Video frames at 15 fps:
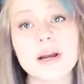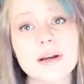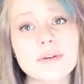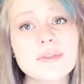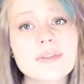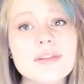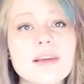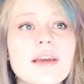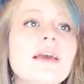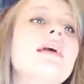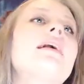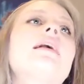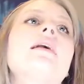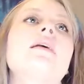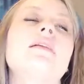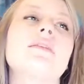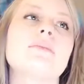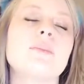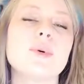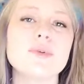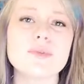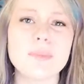browns,
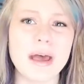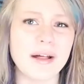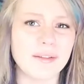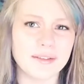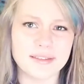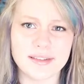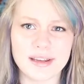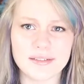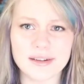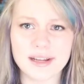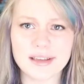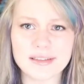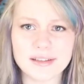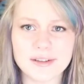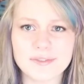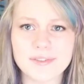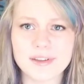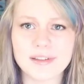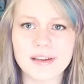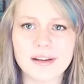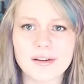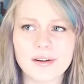and most palettes nowadays I
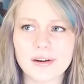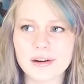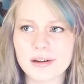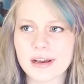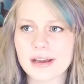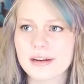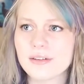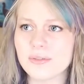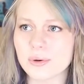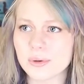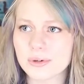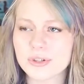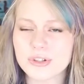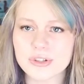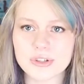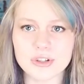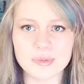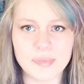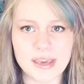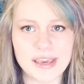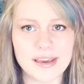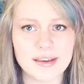feel like are kind of orange or
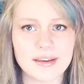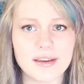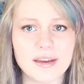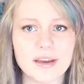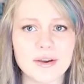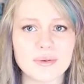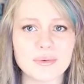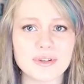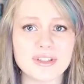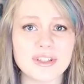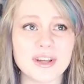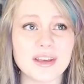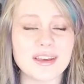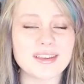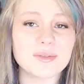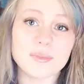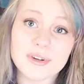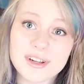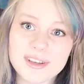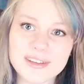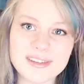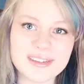pink, which is
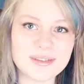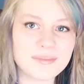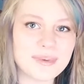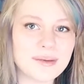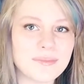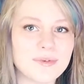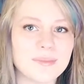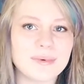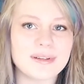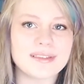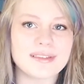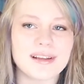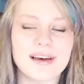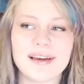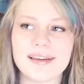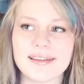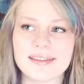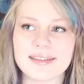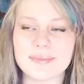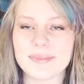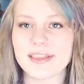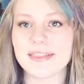pretty on some people, but it's not
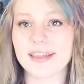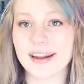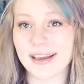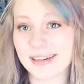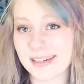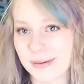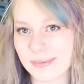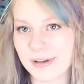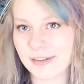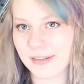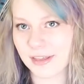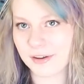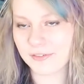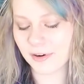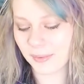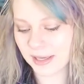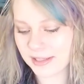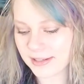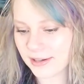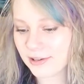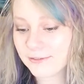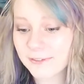something that I typically like for
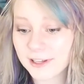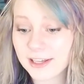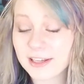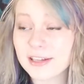myself.